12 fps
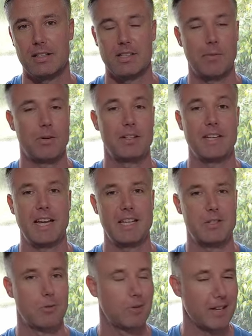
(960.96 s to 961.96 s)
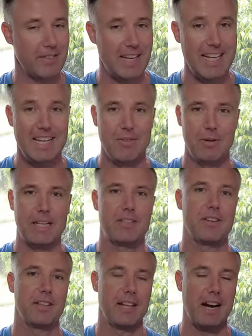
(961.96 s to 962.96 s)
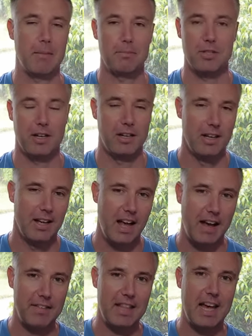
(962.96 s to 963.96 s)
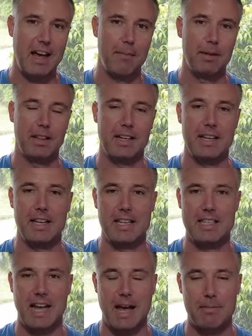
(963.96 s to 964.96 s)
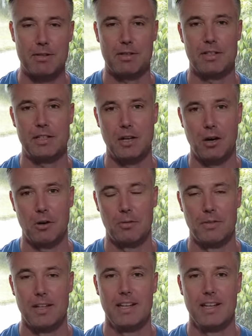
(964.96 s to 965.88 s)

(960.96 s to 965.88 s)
because they want to dance or whatever, we can turn that up. So having that ability is absolutely gold.